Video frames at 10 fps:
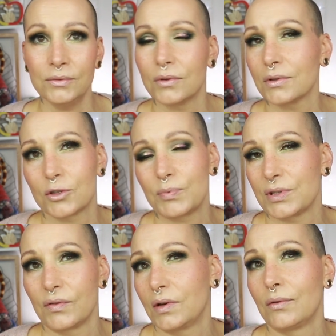not
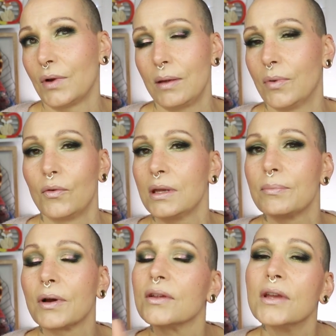specifically rainbowy
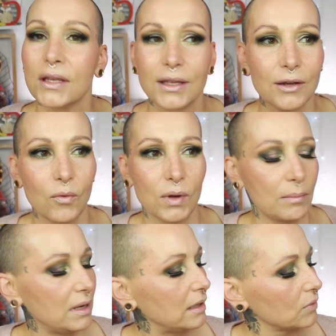but you know what
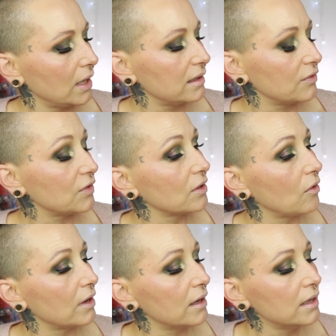i mean right if you
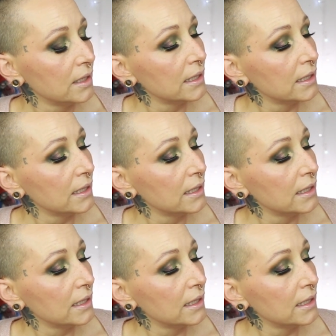know her